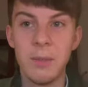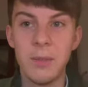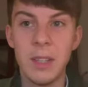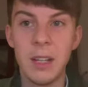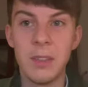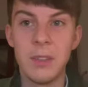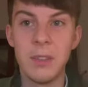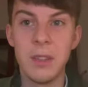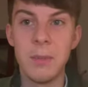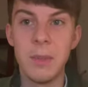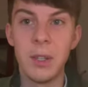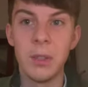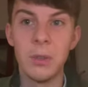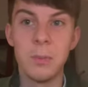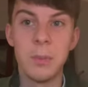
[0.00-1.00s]
down to the
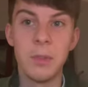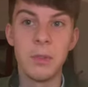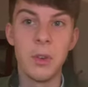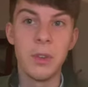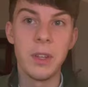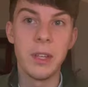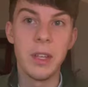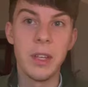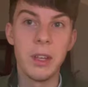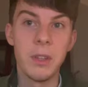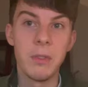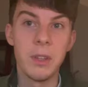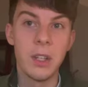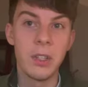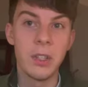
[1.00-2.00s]
middle before the
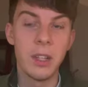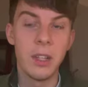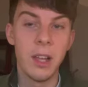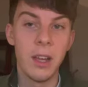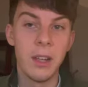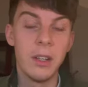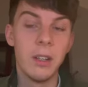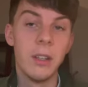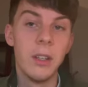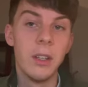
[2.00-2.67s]
finishing line.